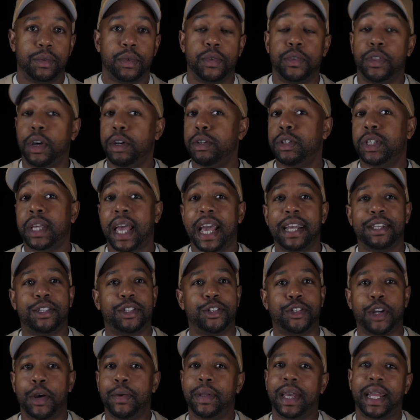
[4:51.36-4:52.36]
Those skates
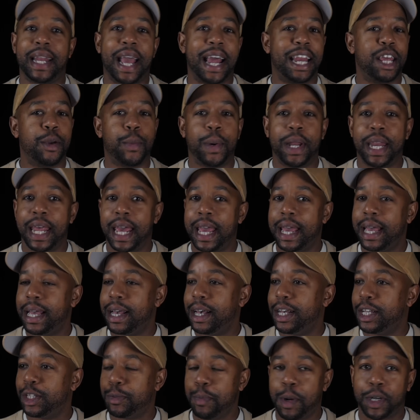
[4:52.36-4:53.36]
don't get anywhere near
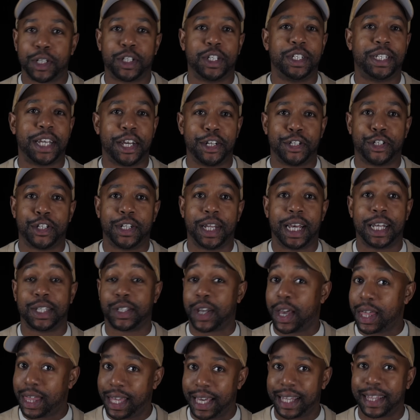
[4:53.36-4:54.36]
as much attention as
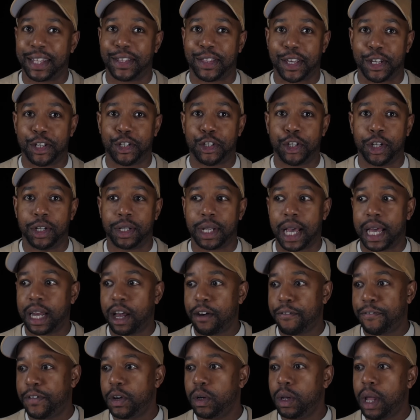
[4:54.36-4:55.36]
I think that they should. And
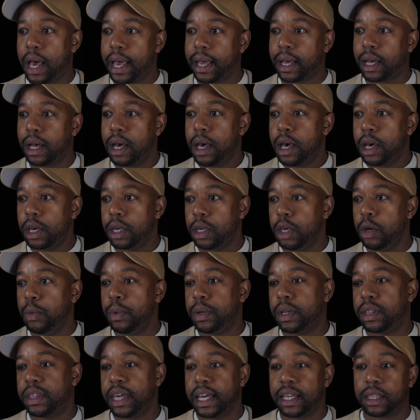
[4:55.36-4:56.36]
I feel like you
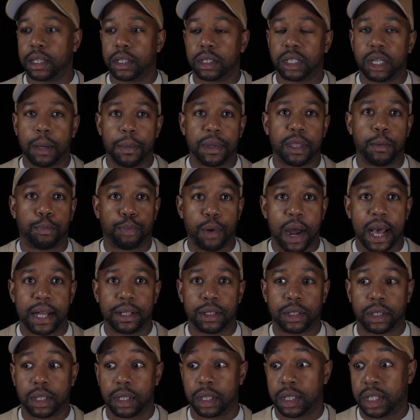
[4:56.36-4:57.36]
would think that some of the
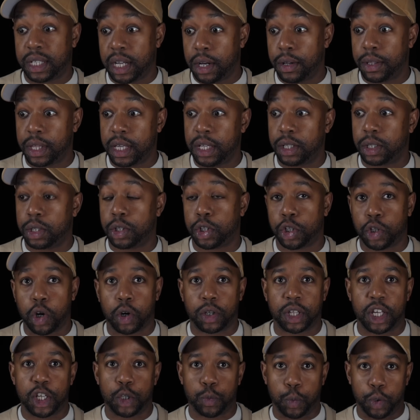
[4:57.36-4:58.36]
brands that sell these and
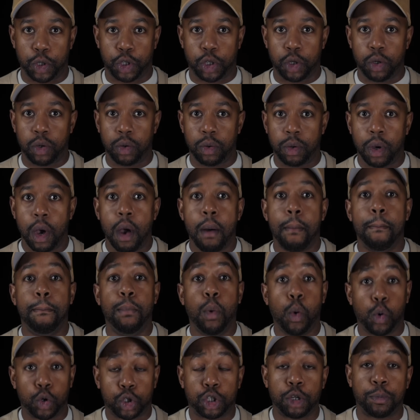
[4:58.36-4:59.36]
stock these would do
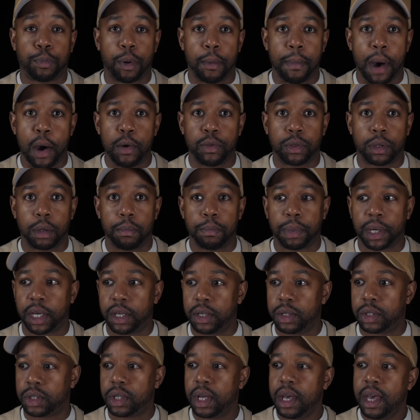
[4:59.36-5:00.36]
more to promote them,
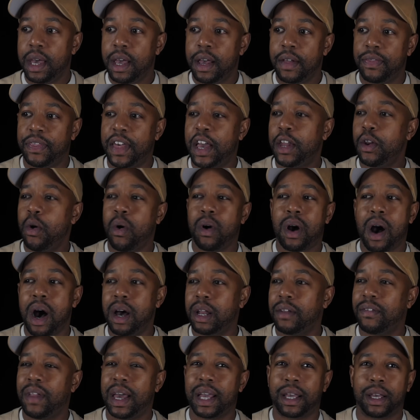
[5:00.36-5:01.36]
because they're not
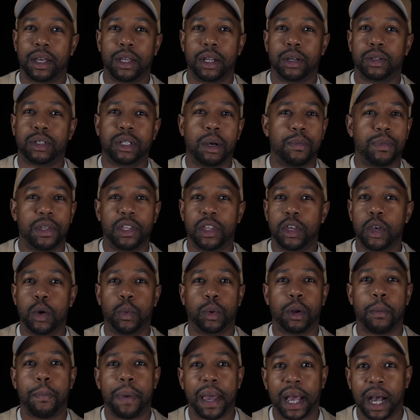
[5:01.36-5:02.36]
kind of like, something that you
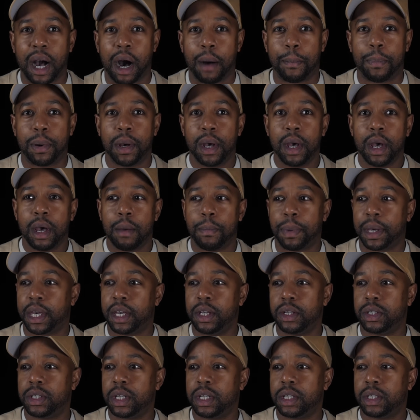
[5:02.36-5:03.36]
want to pick up
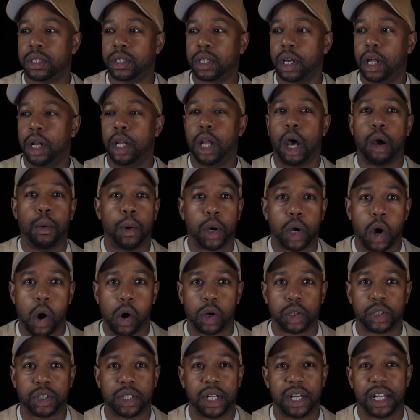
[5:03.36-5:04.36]
because it's a lower
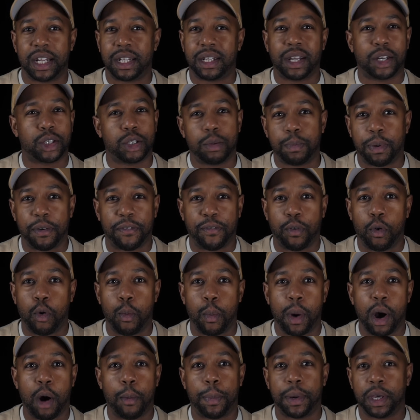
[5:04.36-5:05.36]
cost and it doesn't
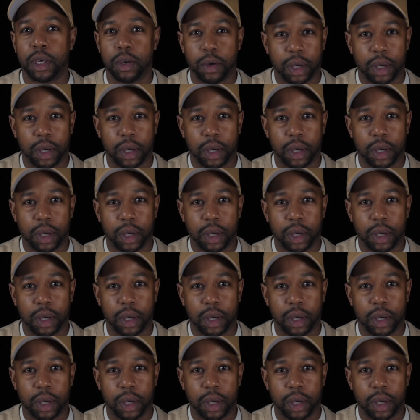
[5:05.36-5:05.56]
perform well, but you